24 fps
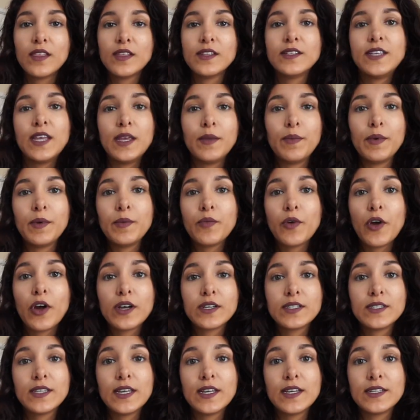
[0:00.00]
The taping
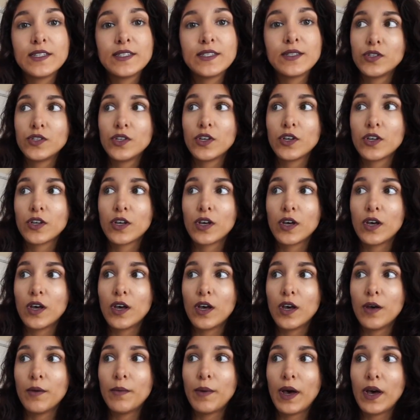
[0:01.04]
process took
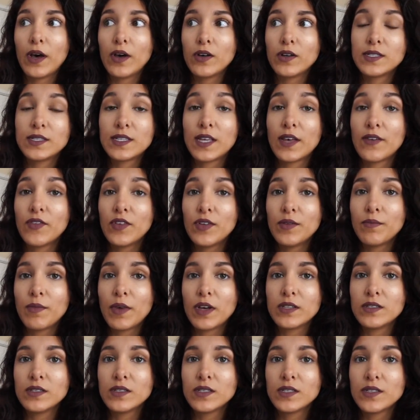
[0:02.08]
about 7
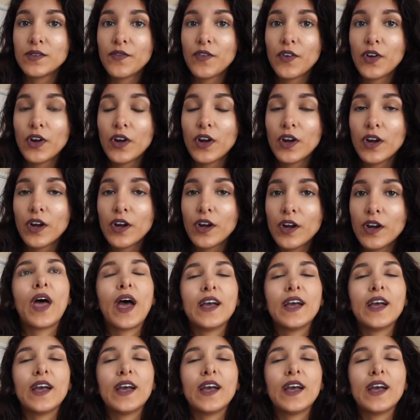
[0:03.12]
months for her.